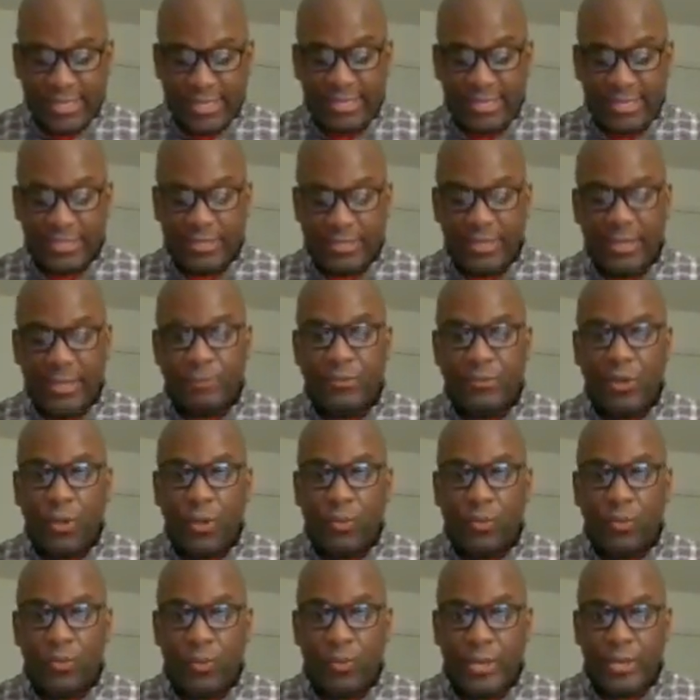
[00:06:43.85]
in um,
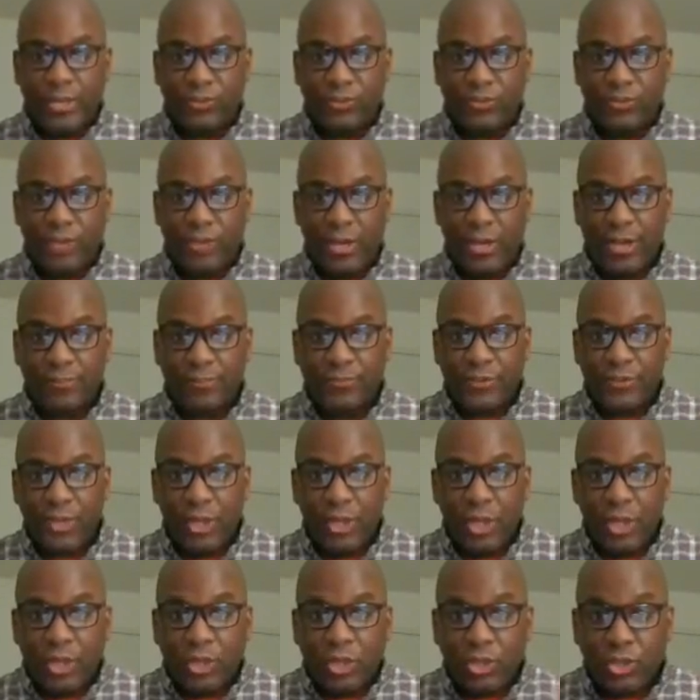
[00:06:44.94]
which um,
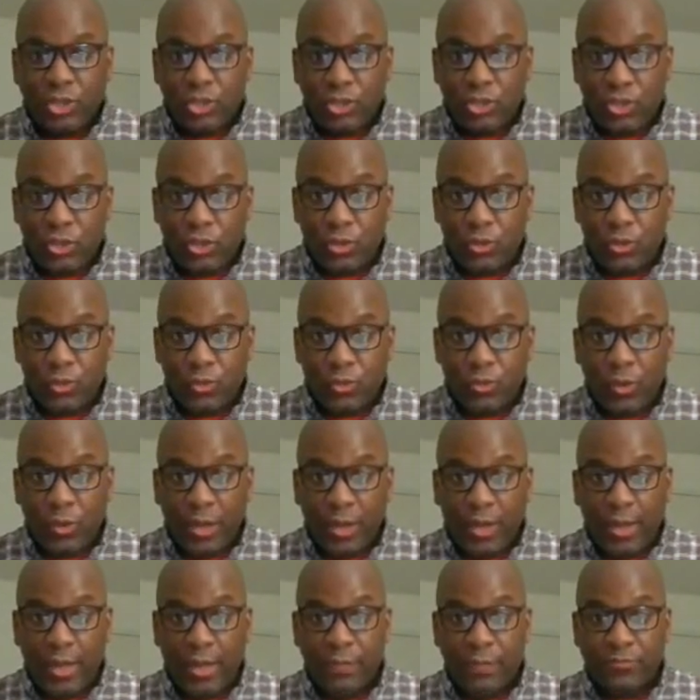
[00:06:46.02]

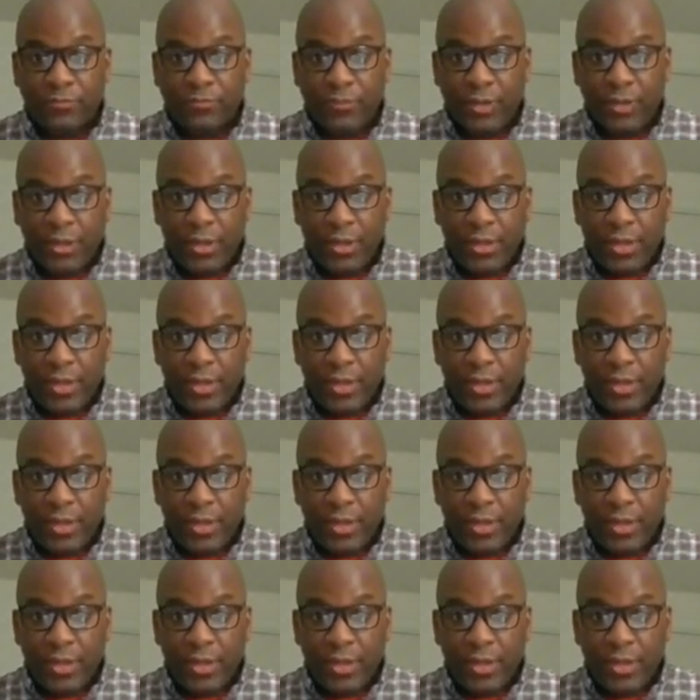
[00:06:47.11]
you um,